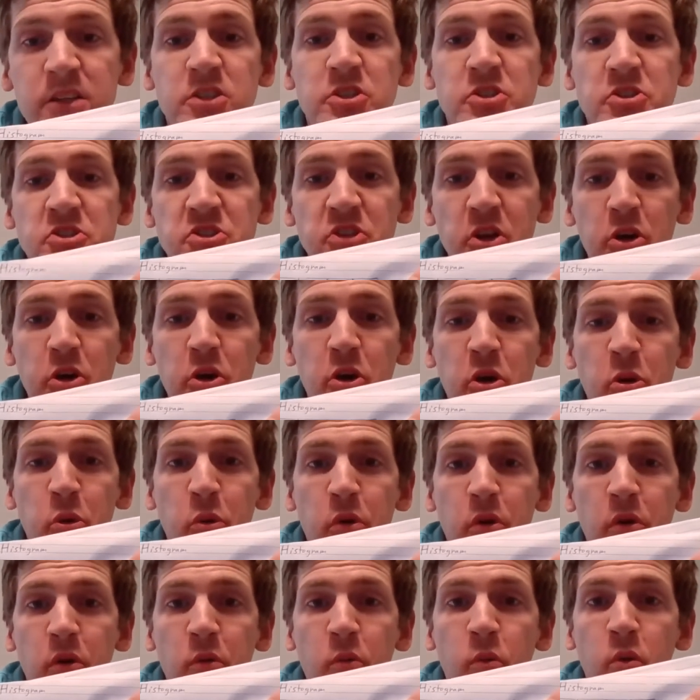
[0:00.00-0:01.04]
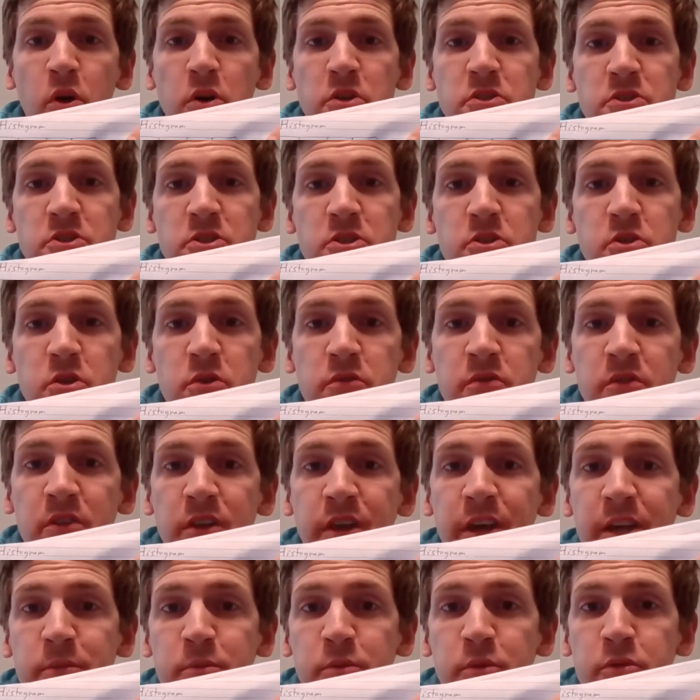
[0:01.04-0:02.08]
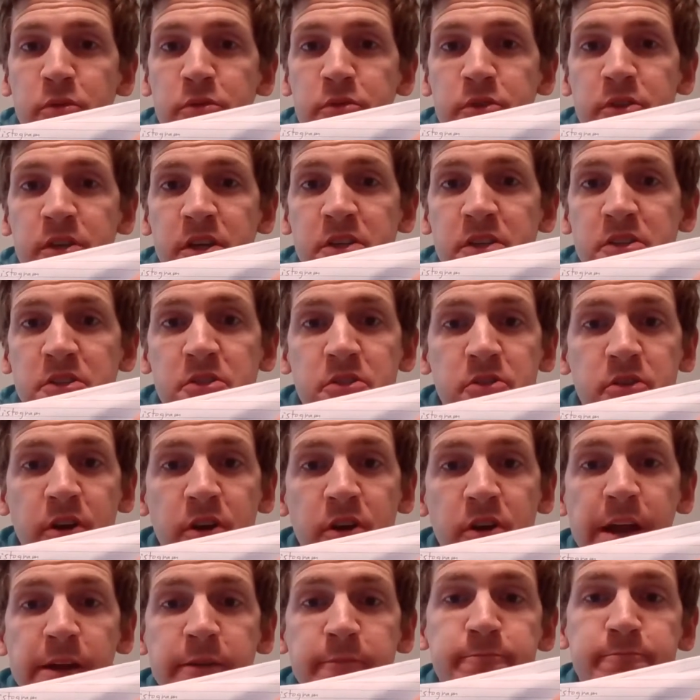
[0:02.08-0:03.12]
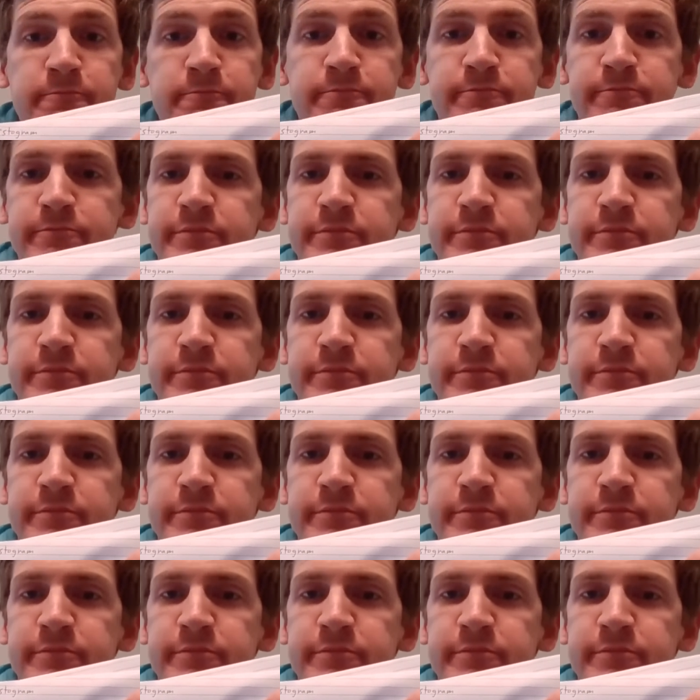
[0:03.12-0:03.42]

So once you have labeled your histogram,